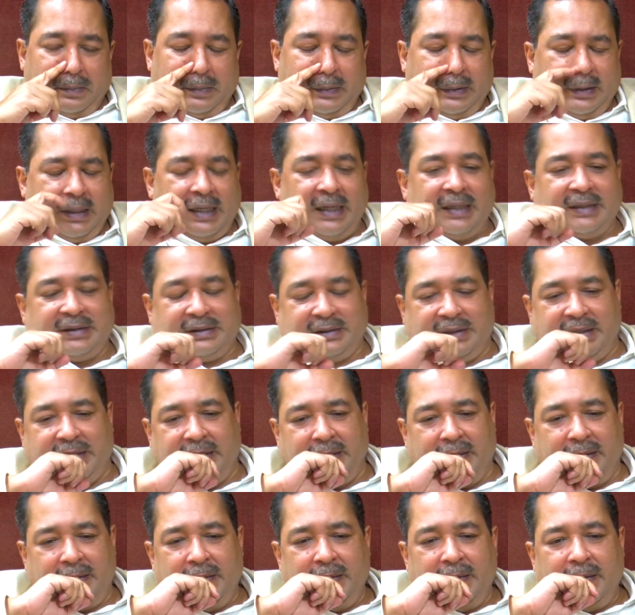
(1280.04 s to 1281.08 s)
yes,
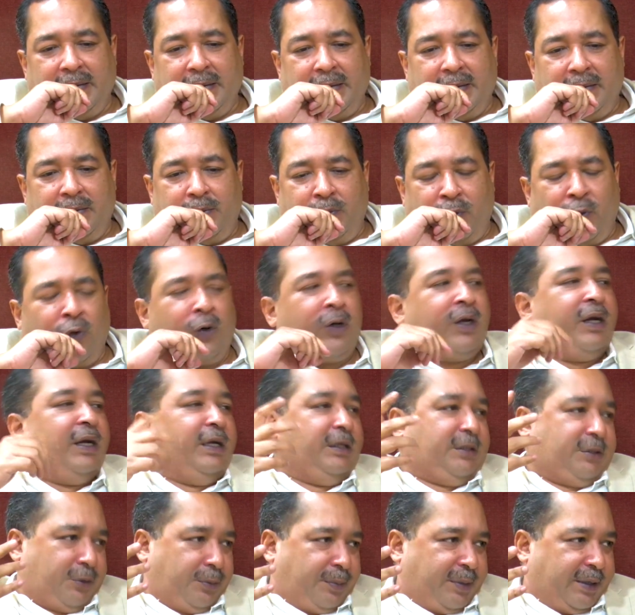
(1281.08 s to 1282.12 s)
more
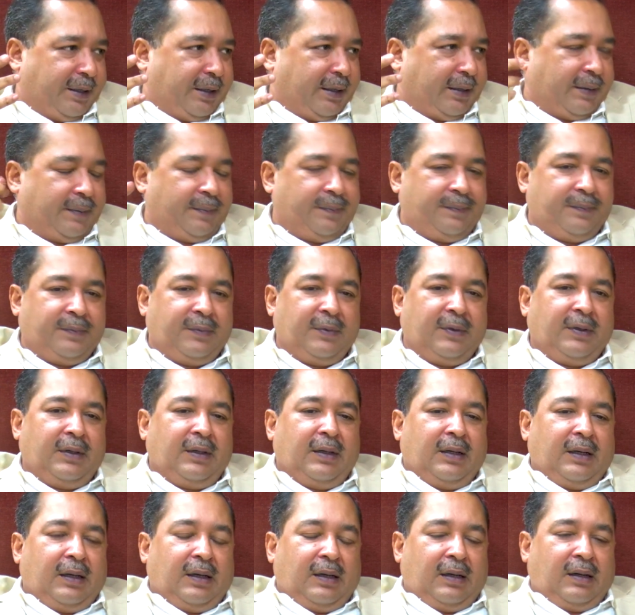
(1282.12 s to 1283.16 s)
needs to be done.
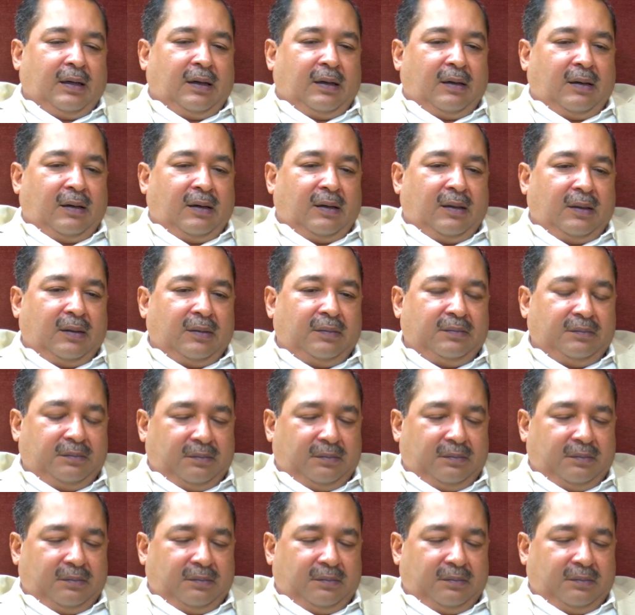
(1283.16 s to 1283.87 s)
Uh,